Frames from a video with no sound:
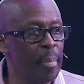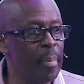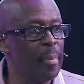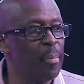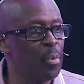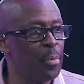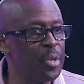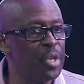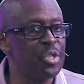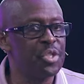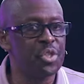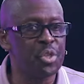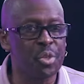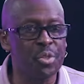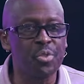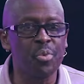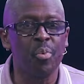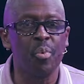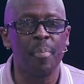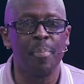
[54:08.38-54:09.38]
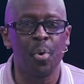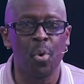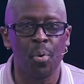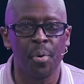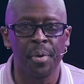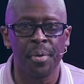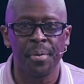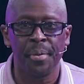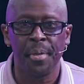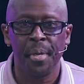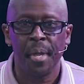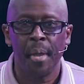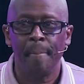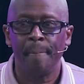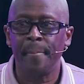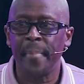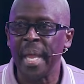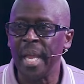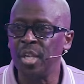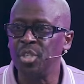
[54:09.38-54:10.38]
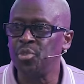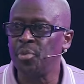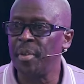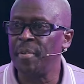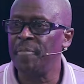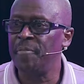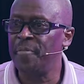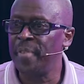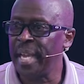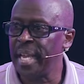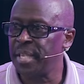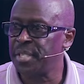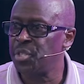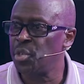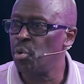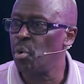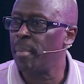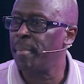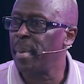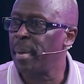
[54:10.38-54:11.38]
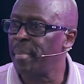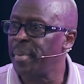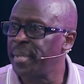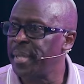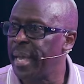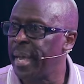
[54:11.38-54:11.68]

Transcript: remember when your children were born. Major events. You remember